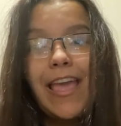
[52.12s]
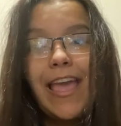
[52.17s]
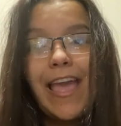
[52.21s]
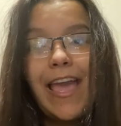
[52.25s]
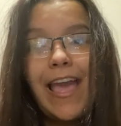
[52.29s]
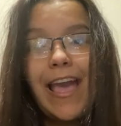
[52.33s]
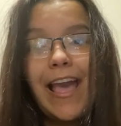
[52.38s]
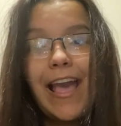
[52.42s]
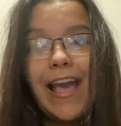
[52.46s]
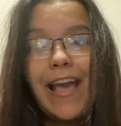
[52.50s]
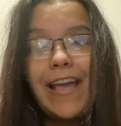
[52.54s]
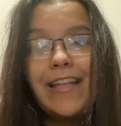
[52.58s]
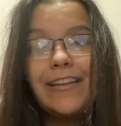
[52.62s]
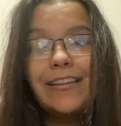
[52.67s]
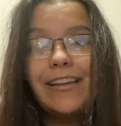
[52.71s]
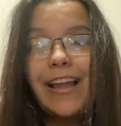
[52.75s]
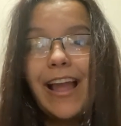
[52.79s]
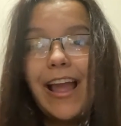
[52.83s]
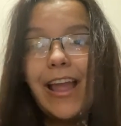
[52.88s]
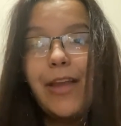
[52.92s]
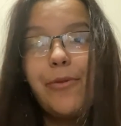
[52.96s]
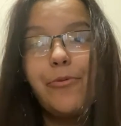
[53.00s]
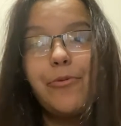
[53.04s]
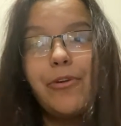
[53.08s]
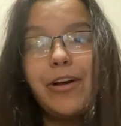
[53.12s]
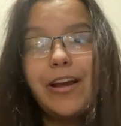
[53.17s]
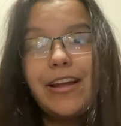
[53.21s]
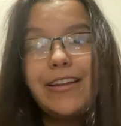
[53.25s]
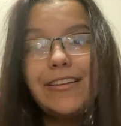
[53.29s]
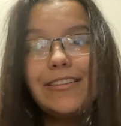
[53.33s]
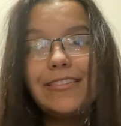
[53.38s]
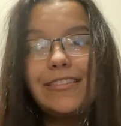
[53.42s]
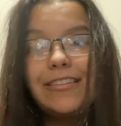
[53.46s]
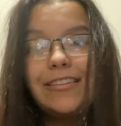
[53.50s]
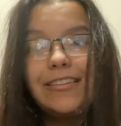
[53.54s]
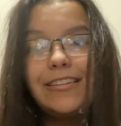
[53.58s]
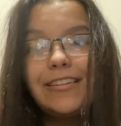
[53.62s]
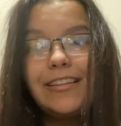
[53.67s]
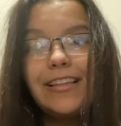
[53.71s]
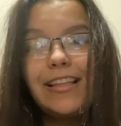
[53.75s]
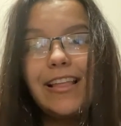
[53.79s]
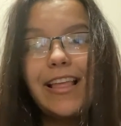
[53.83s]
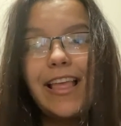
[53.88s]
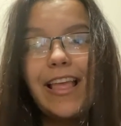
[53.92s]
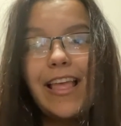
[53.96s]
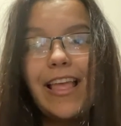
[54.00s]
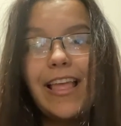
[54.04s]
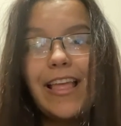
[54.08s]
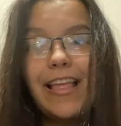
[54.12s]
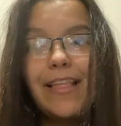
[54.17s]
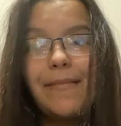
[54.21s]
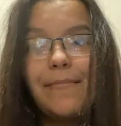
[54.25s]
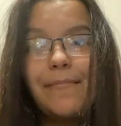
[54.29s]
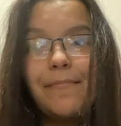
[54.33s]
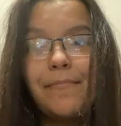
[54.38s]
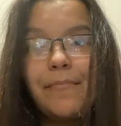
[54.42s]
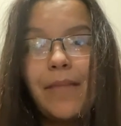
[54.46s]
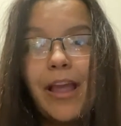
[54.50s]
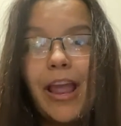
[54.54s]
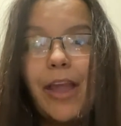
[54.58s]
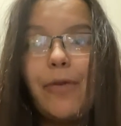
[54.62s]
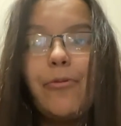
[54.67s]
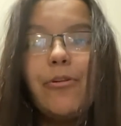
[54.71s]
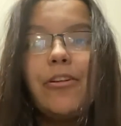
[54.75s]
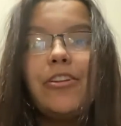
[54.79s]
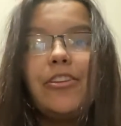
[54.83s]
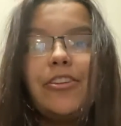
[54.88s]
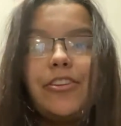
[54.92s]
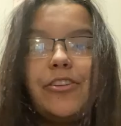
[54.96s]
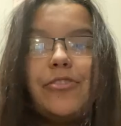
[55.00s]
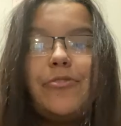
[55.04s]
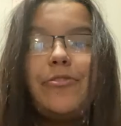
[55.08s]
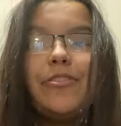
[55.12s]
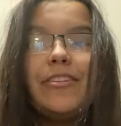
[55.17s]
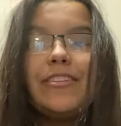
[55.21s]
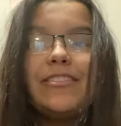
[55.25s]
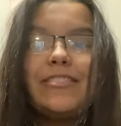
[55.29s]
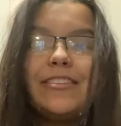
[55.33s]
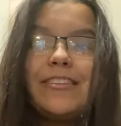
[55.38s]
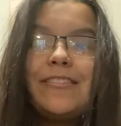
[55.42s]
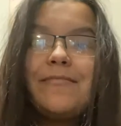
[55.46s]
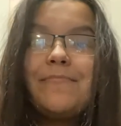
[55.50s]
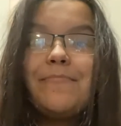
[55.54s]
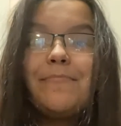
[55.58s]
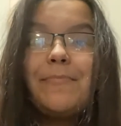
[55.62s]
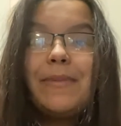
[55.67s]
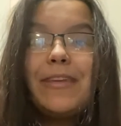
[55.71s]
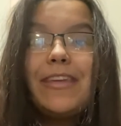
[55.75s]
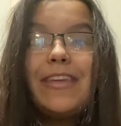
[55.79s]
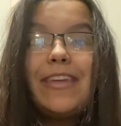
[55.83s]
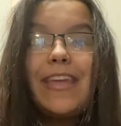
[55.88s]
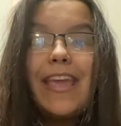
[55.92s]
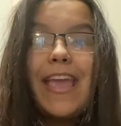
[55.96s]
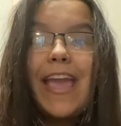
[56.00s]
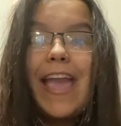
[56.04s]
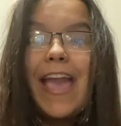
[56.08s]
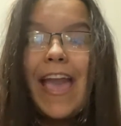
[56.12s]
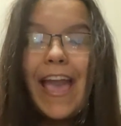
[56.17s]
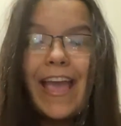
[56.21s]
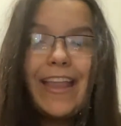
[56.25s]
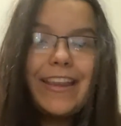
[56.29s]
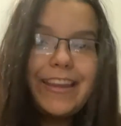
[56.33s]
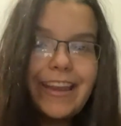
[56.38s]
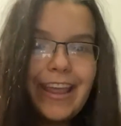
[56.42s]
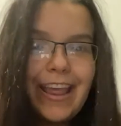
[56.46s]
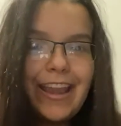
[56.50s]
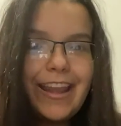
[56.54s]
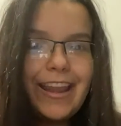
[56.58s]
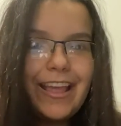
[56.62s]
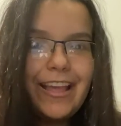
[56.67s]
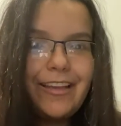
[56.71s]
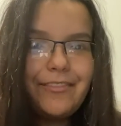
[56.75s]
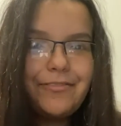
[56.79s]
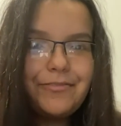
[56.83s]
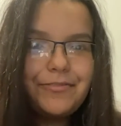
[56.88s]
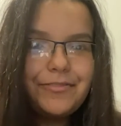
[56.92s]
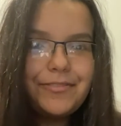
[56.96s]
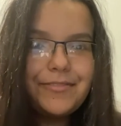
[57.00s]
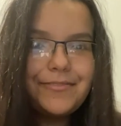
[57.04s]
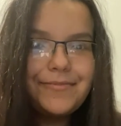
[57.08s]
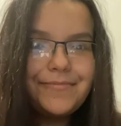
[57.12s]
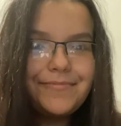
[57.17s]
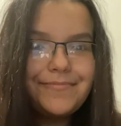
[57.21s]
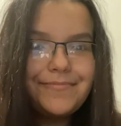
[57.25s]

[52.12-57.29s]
And I want I want you to see me and NF.